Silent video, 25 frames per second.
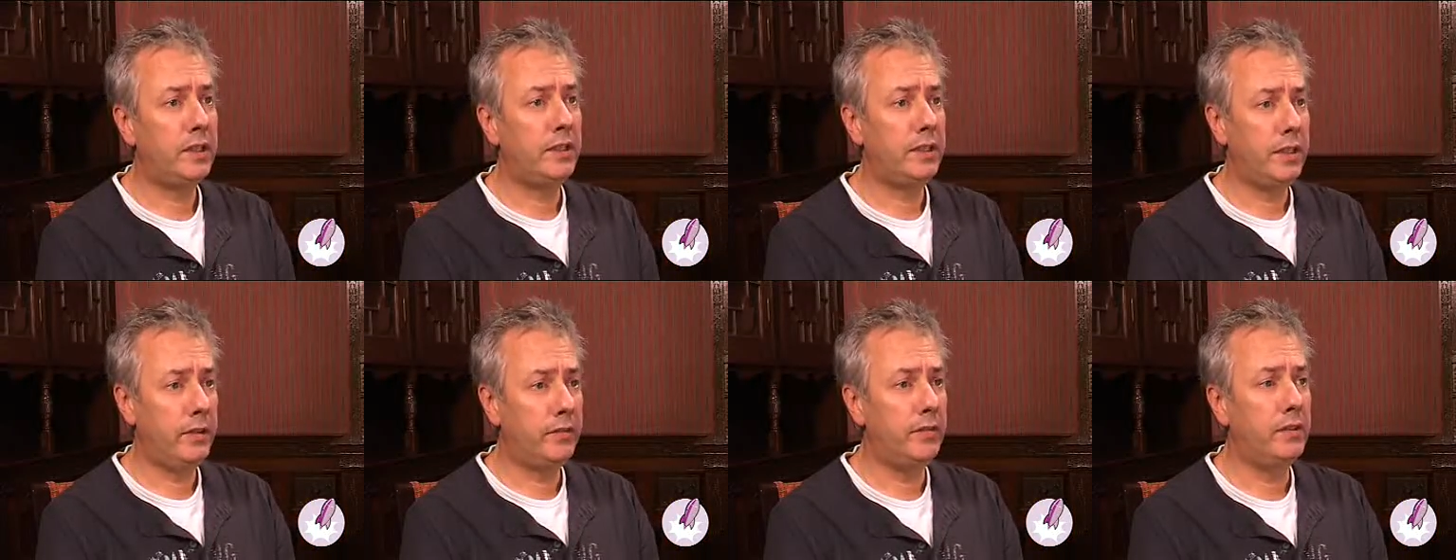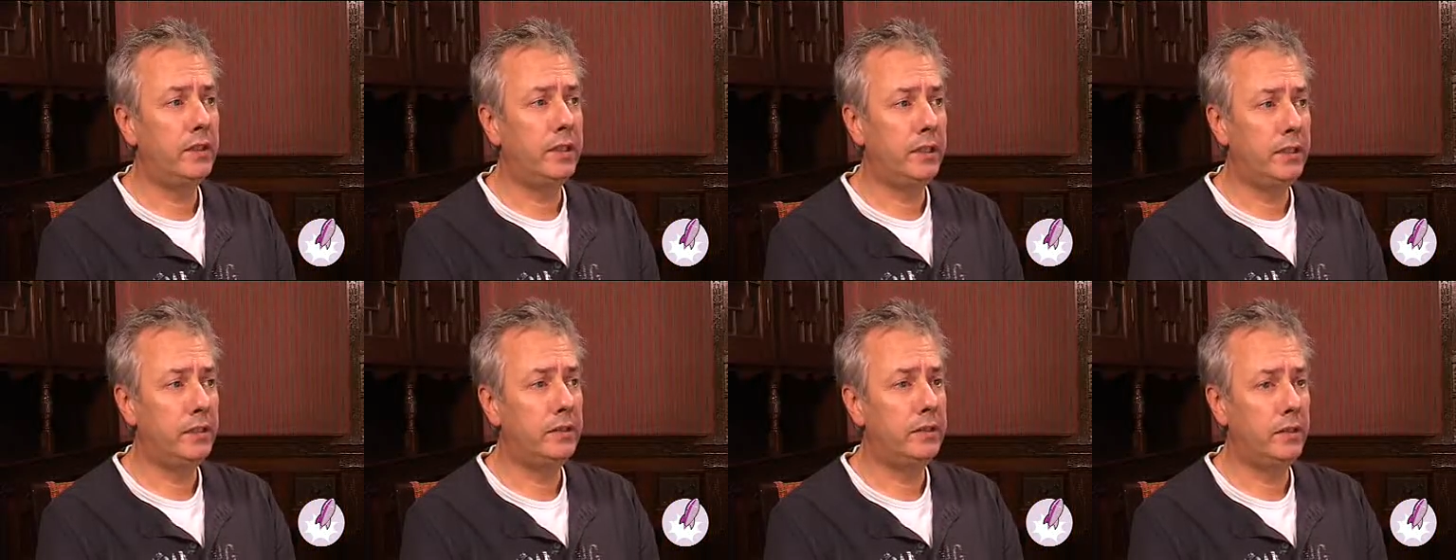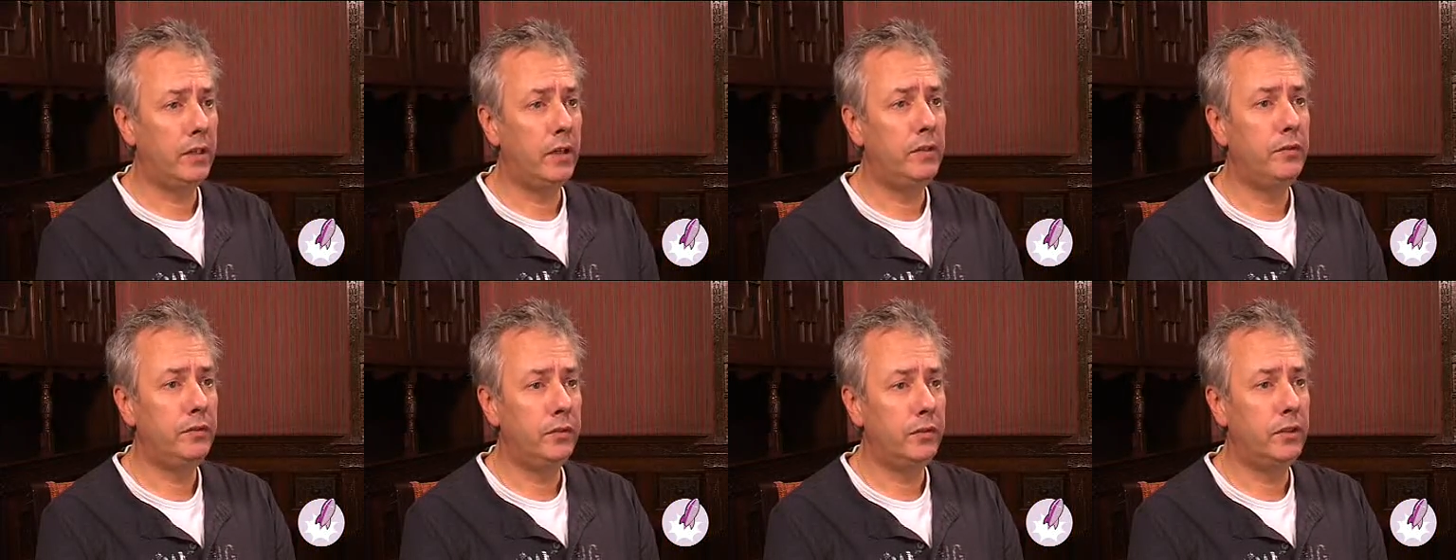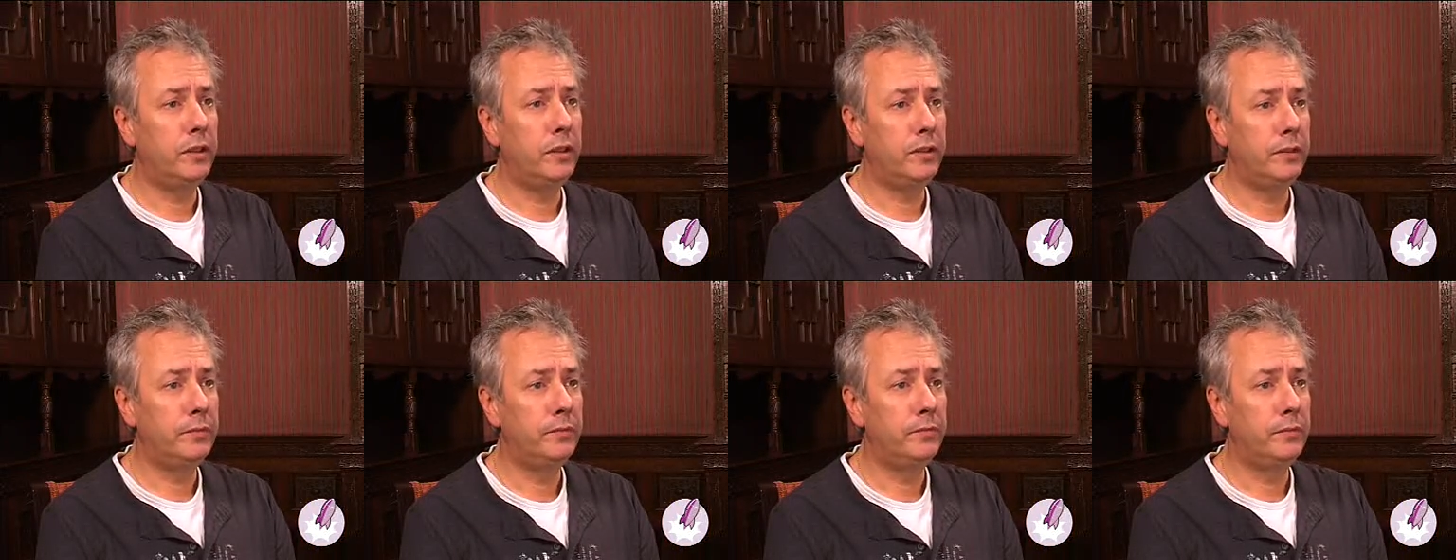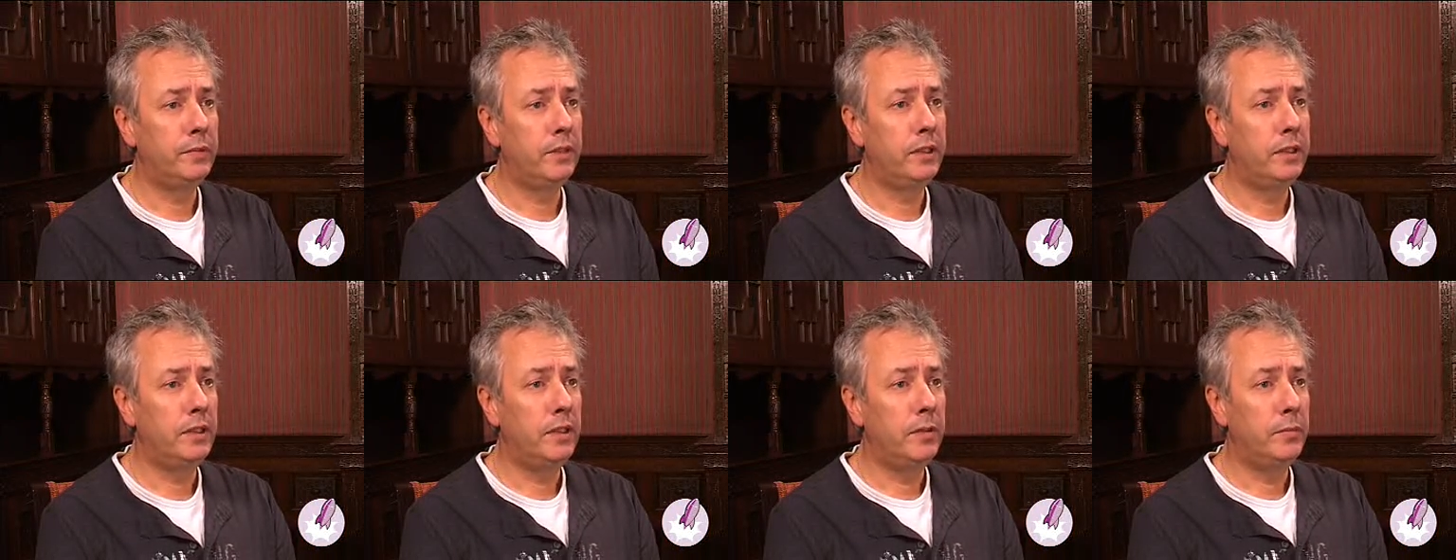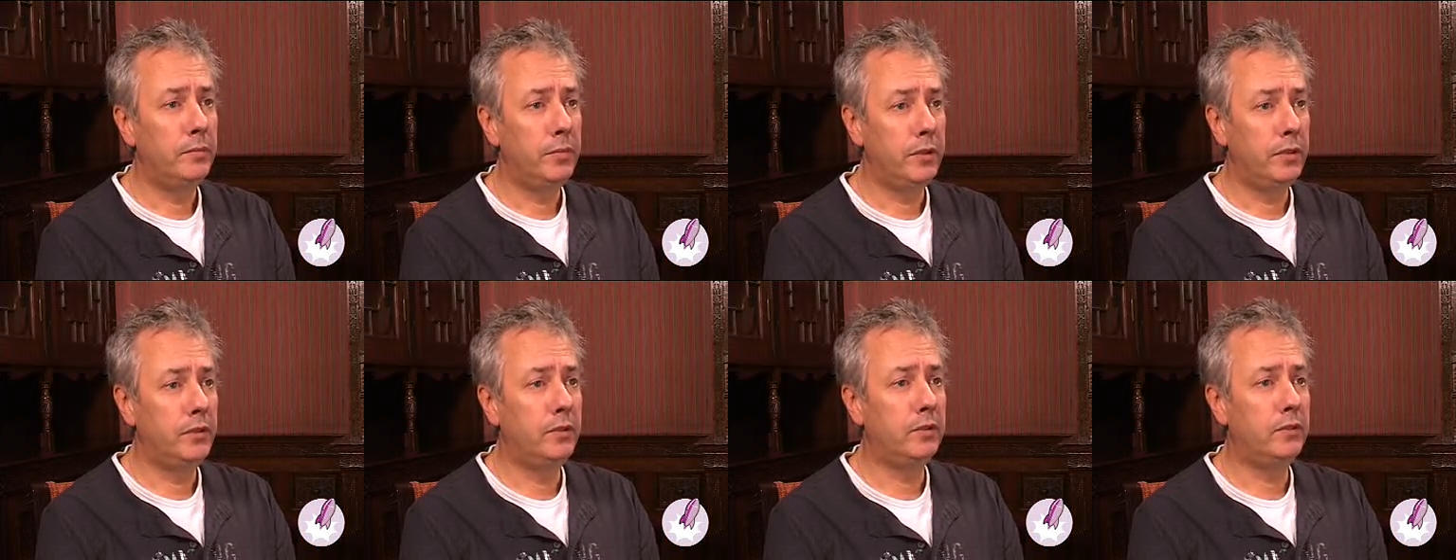say definitely, go for it.
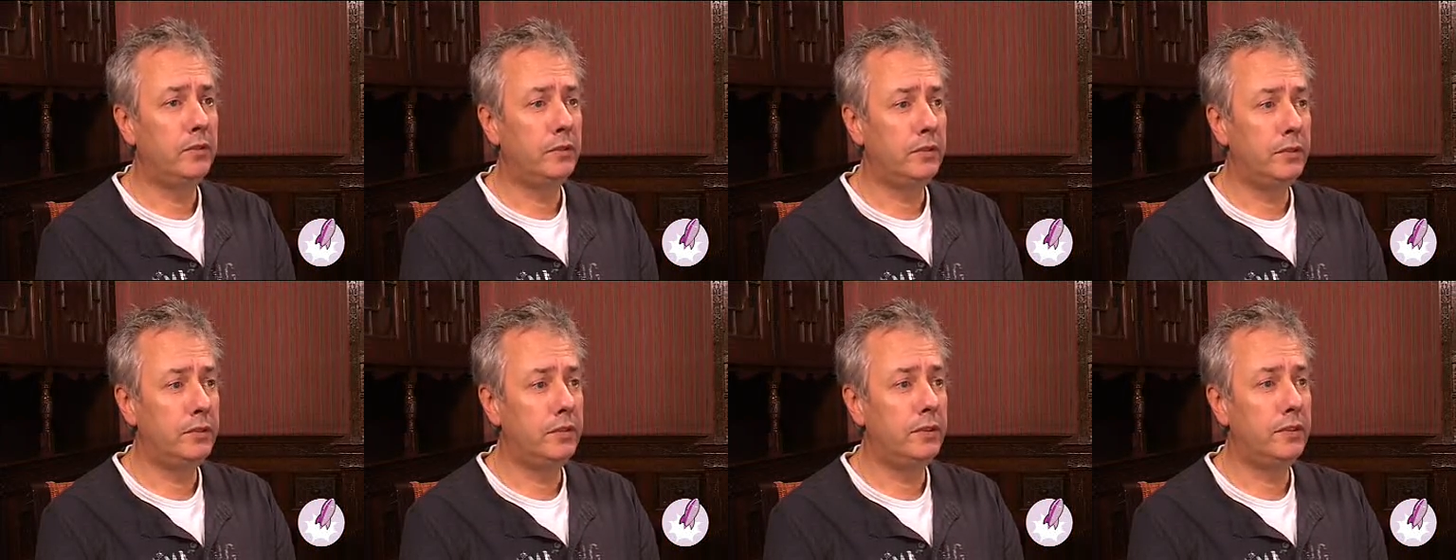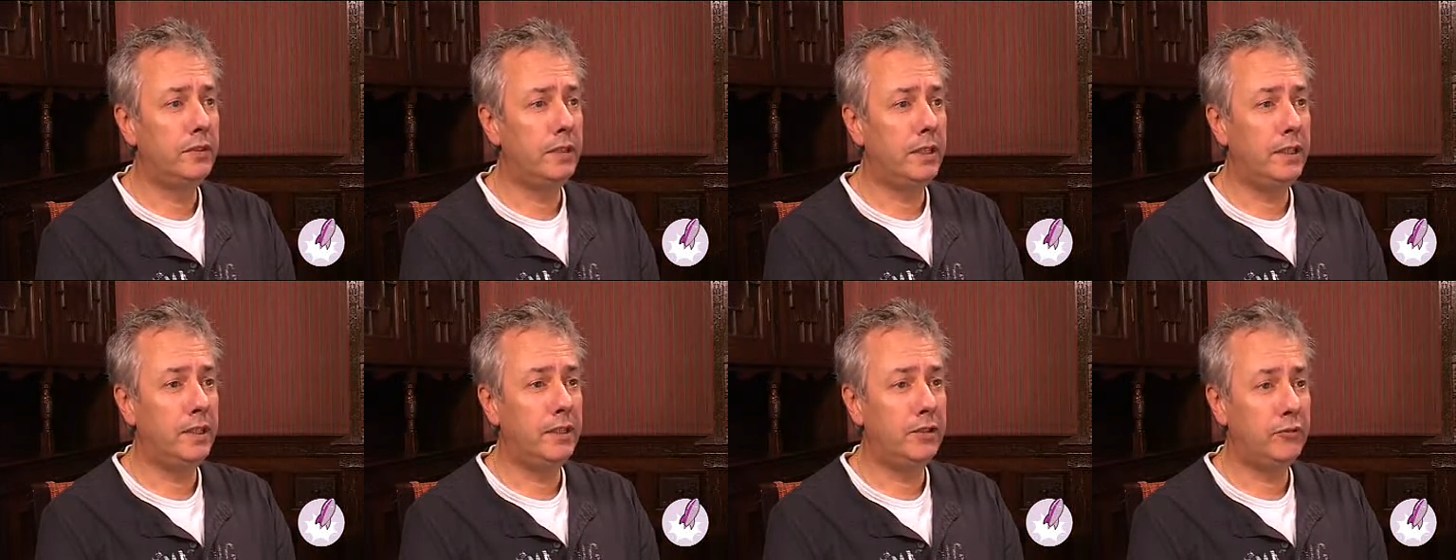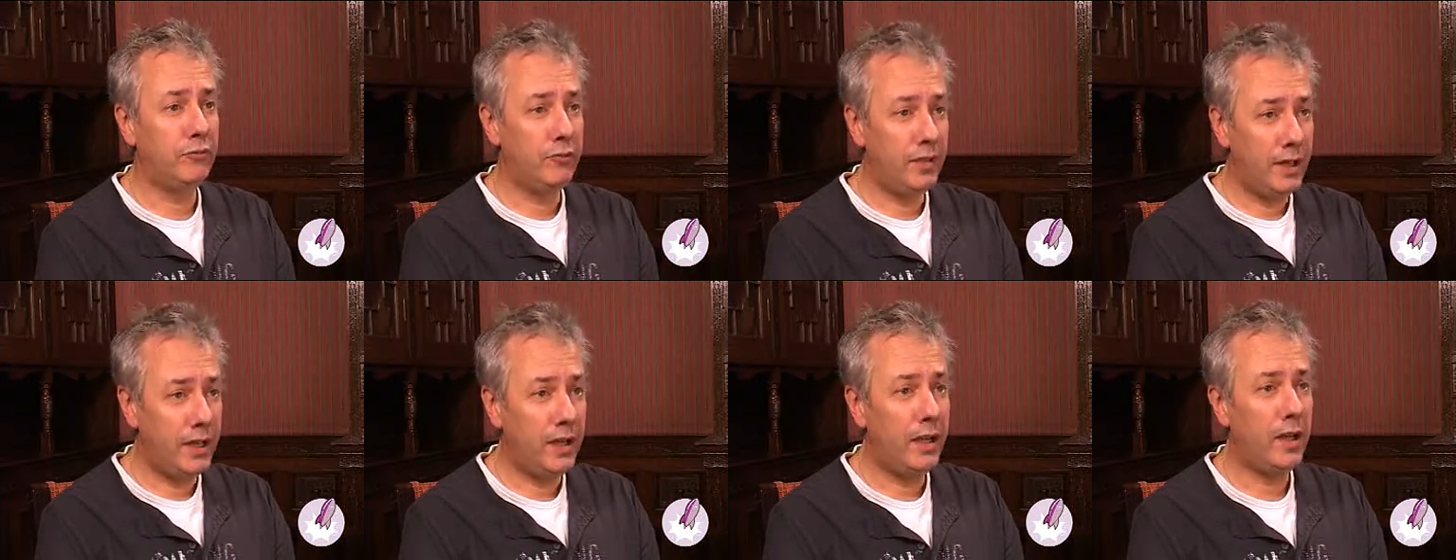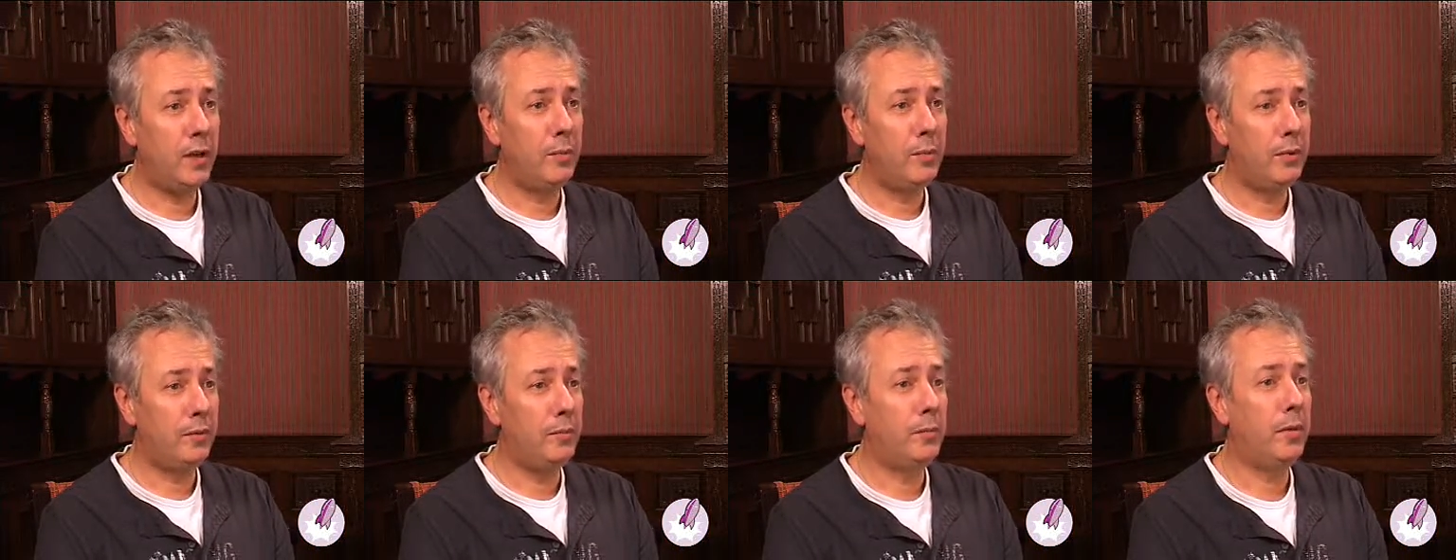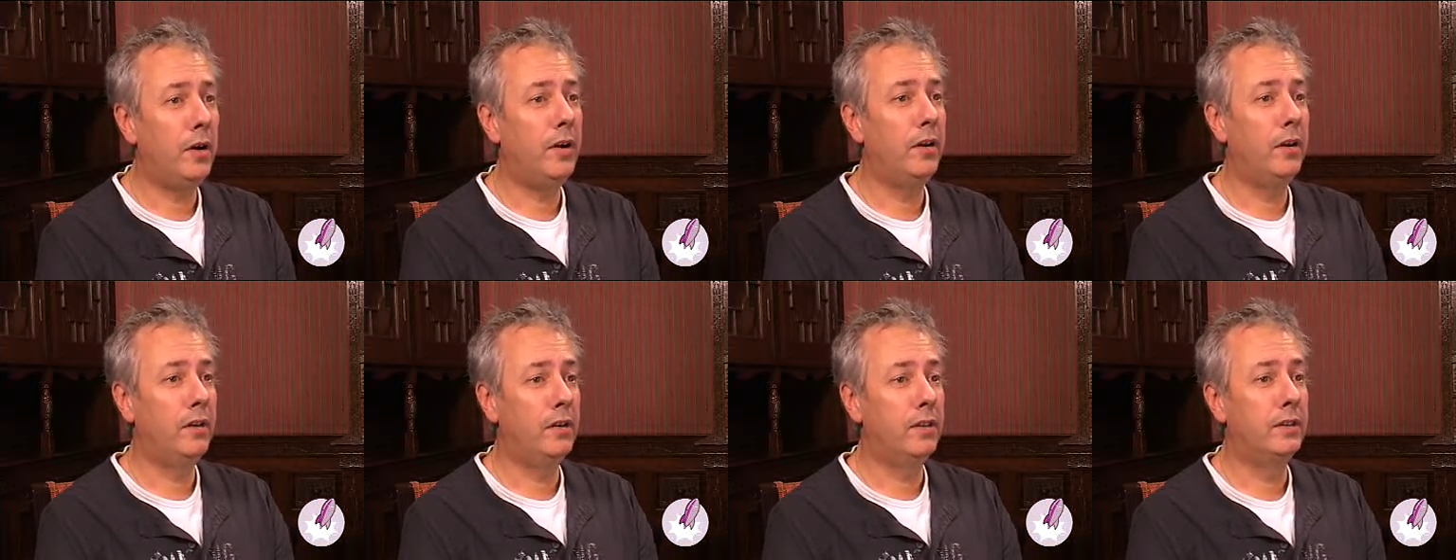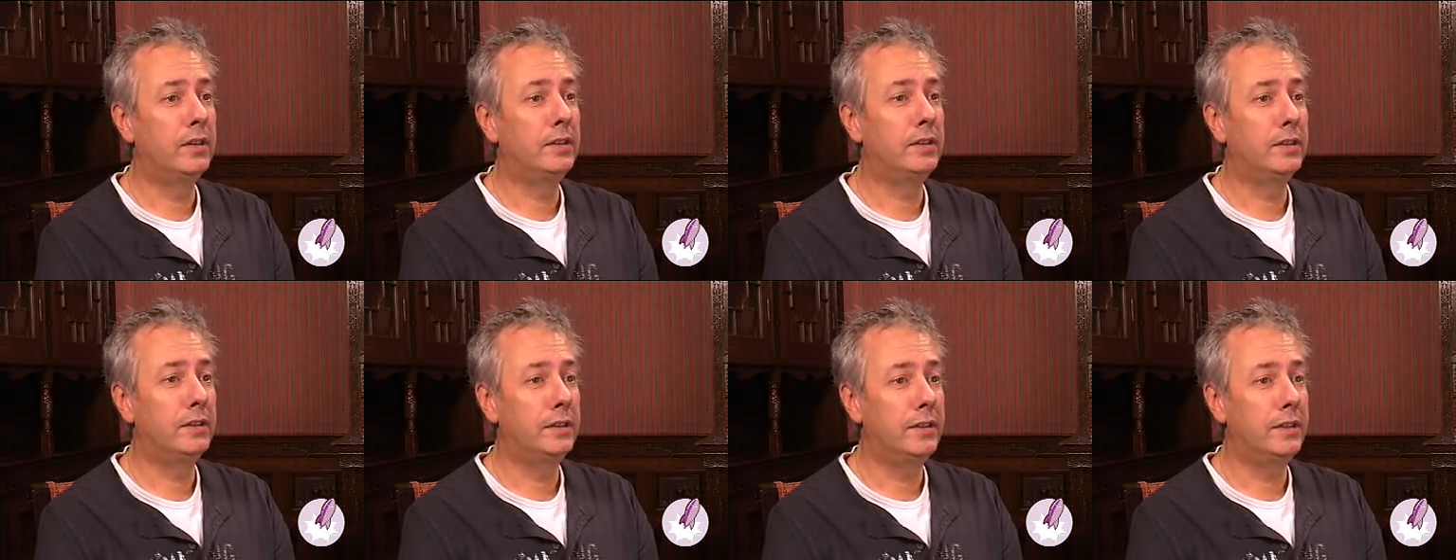Because it's really opened my
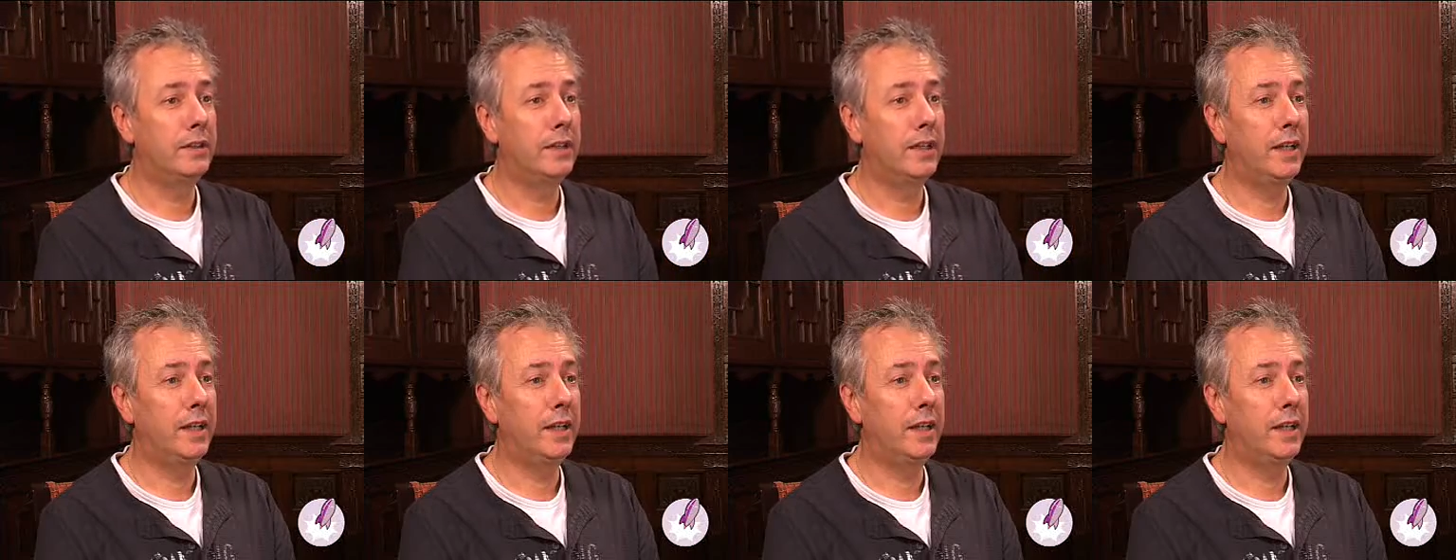eyes.